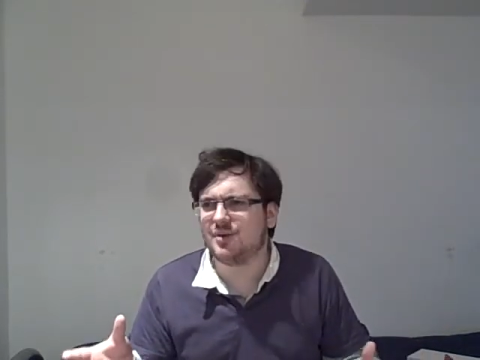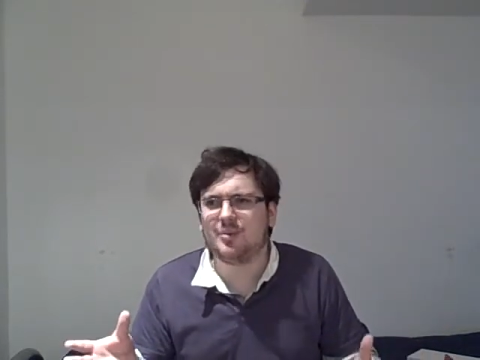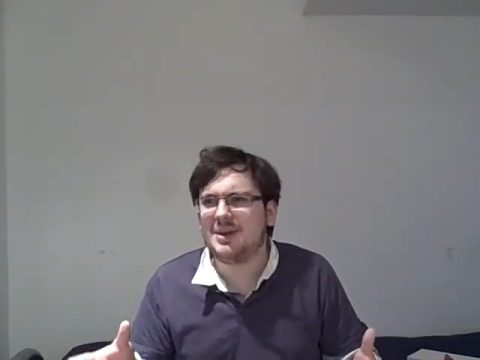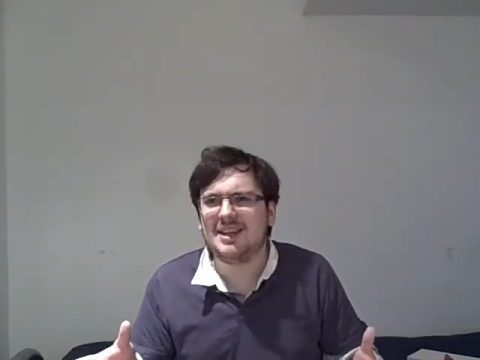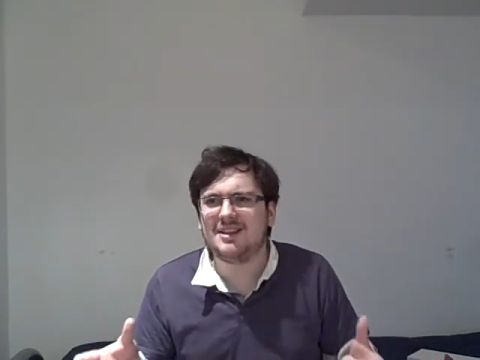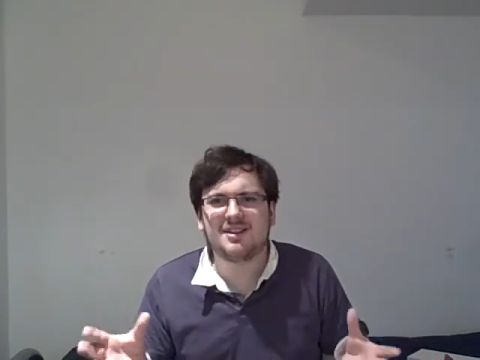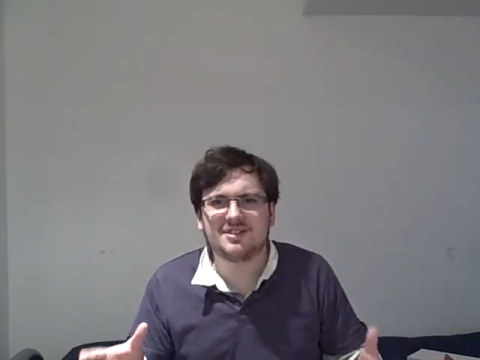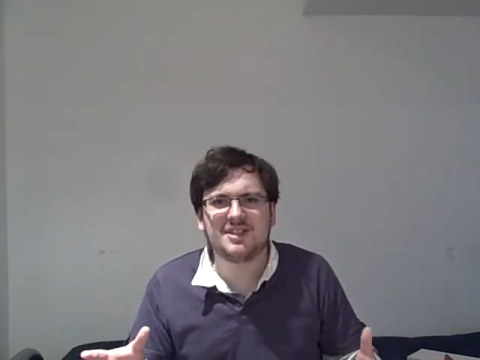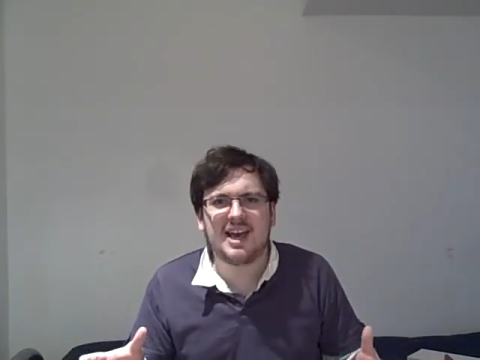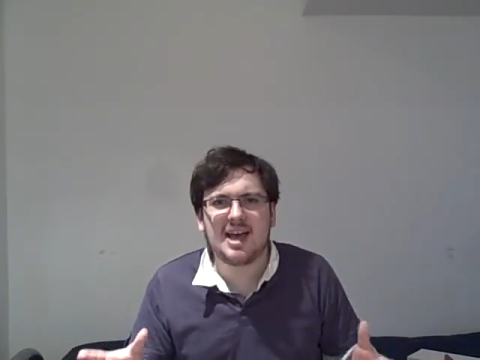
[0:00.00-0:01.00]
It really
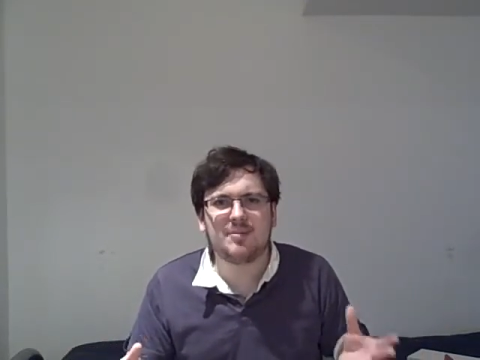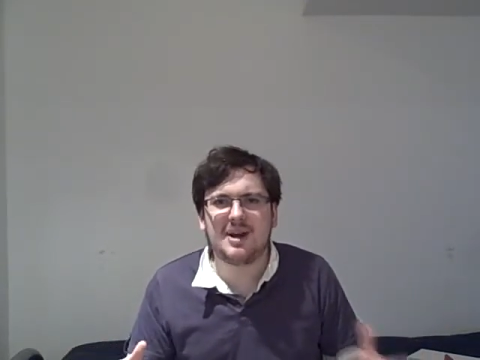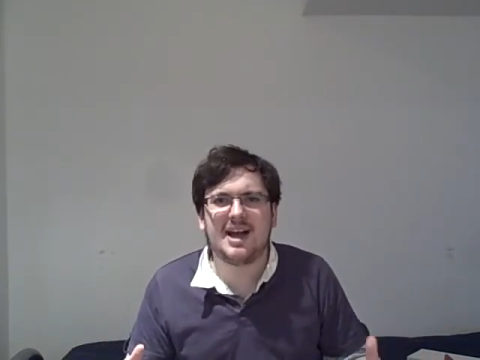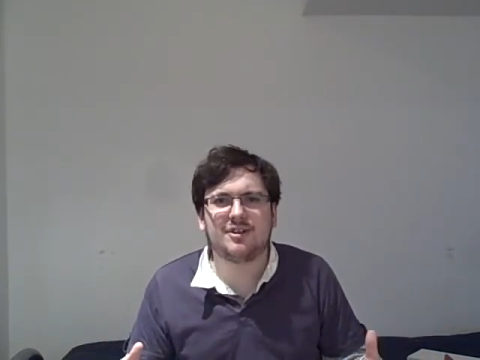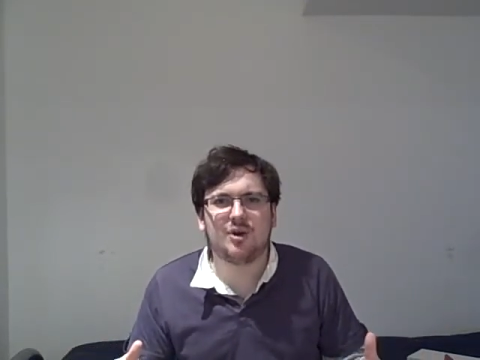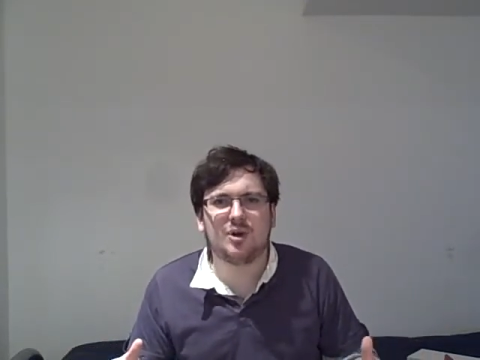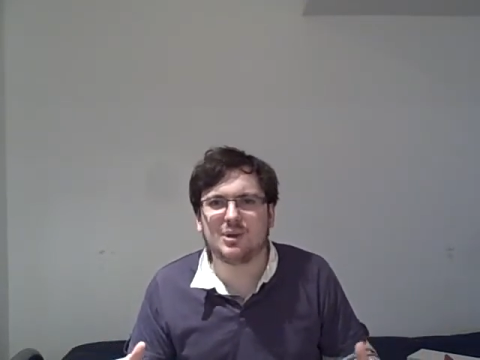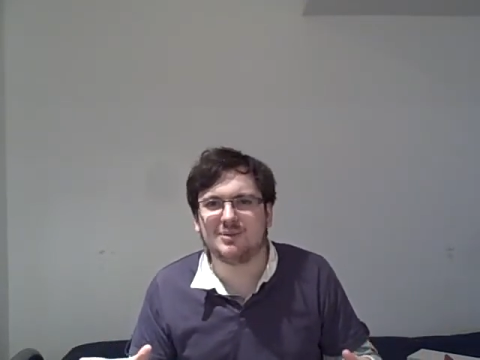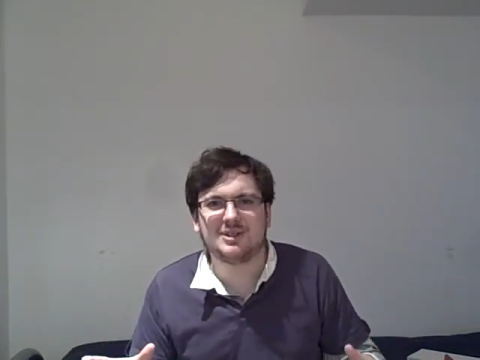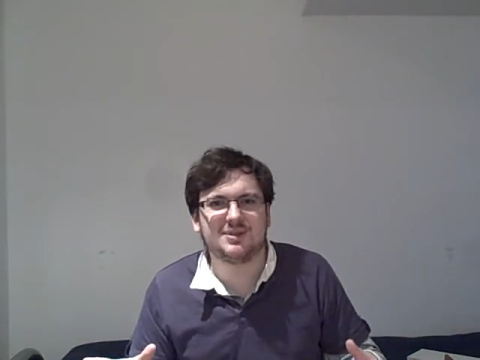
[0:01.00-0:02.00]
doesn't happen at
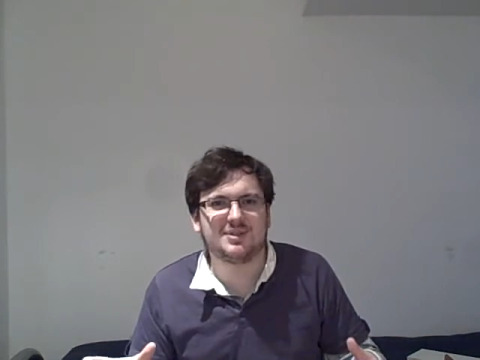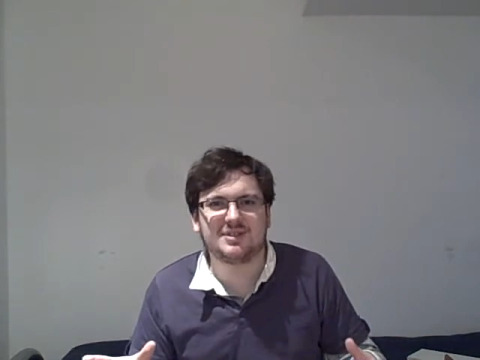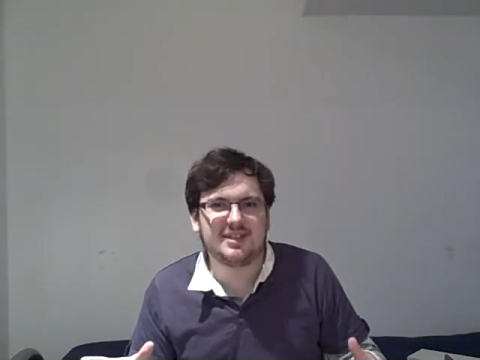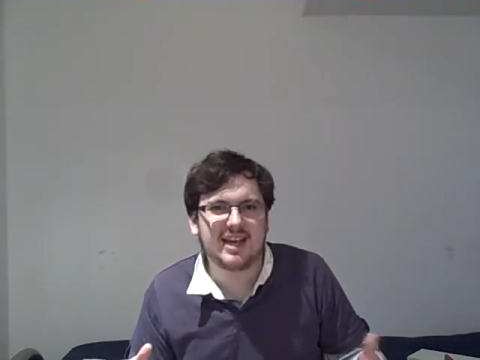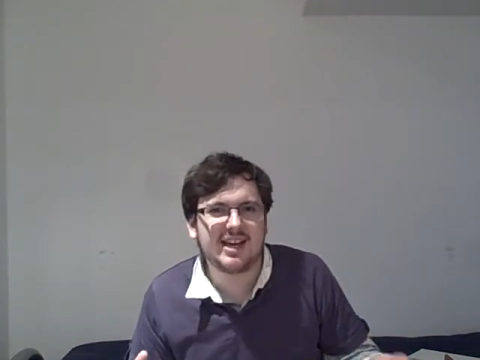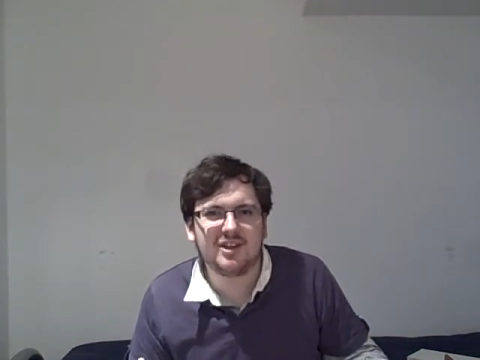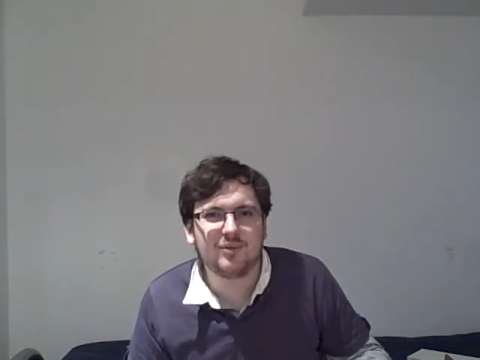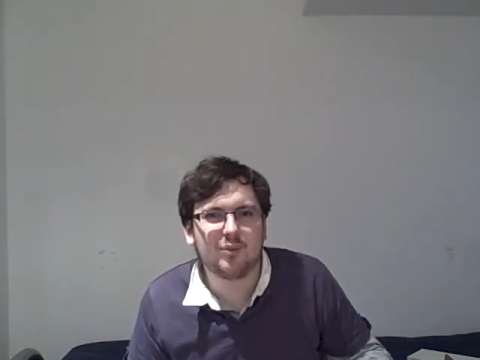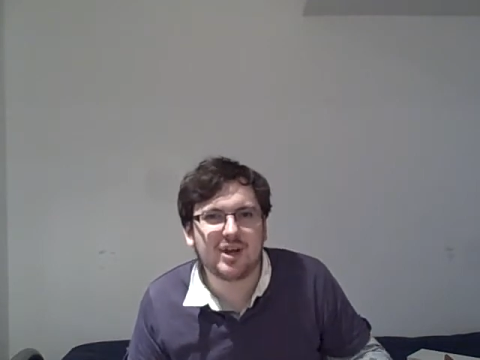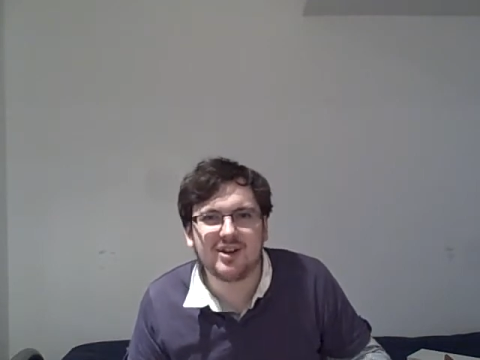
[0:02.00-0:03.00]
all, which is kind
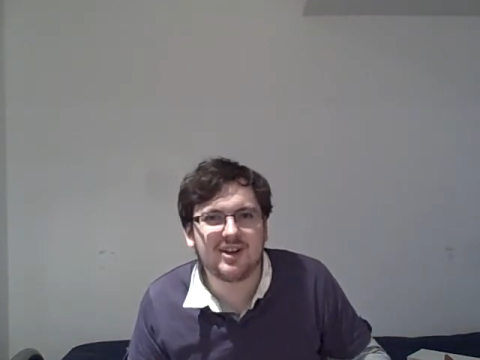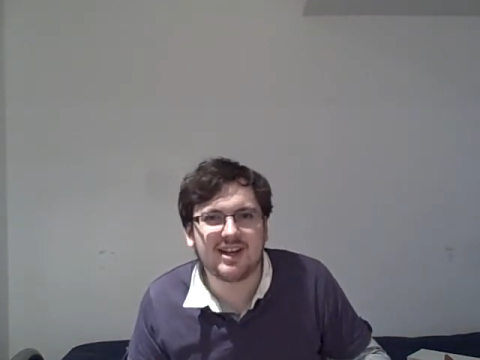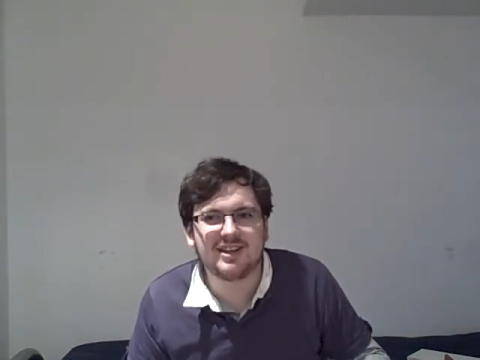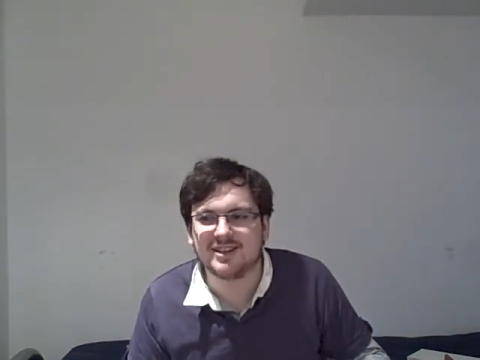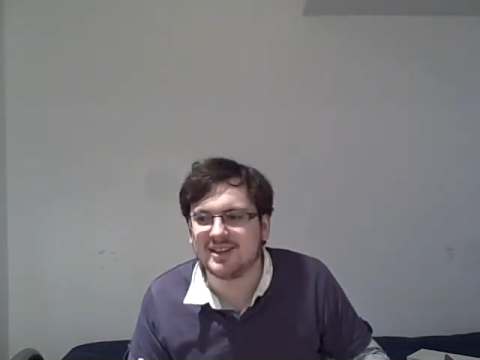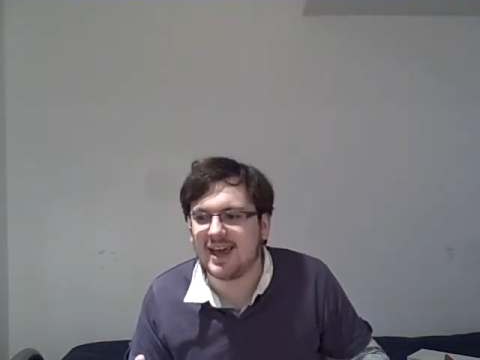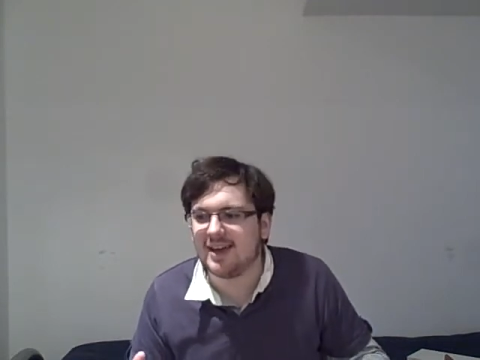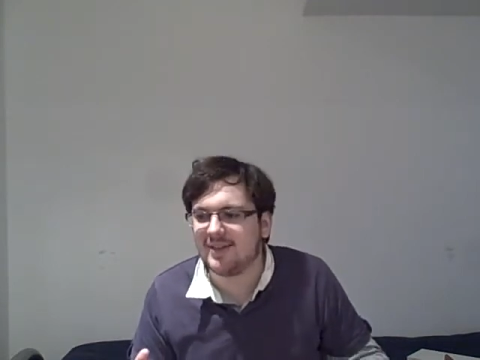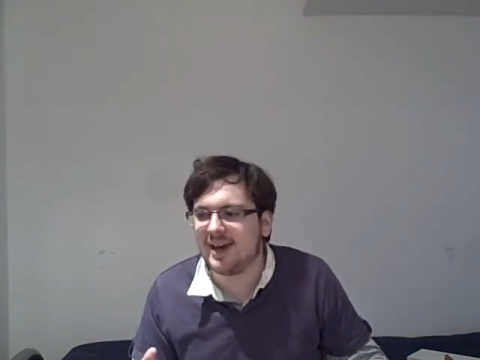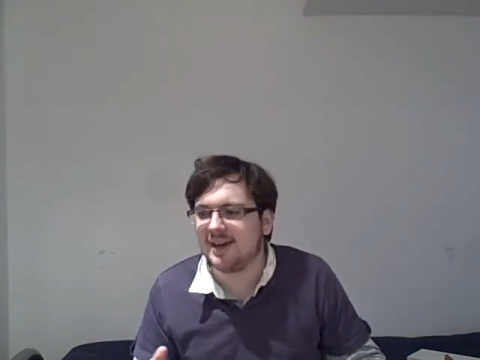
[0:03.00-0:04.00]
of weird. I didn't
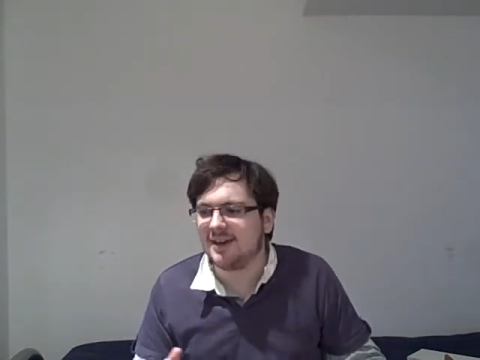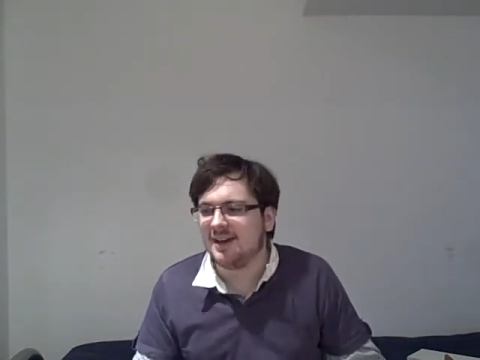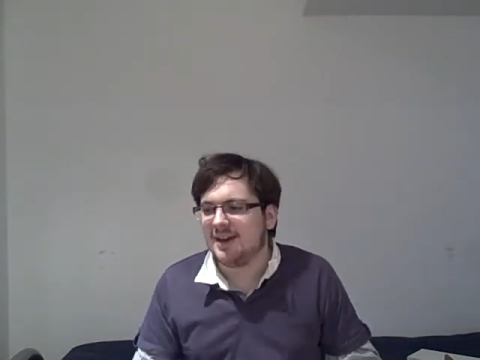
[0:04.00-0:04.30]
get that.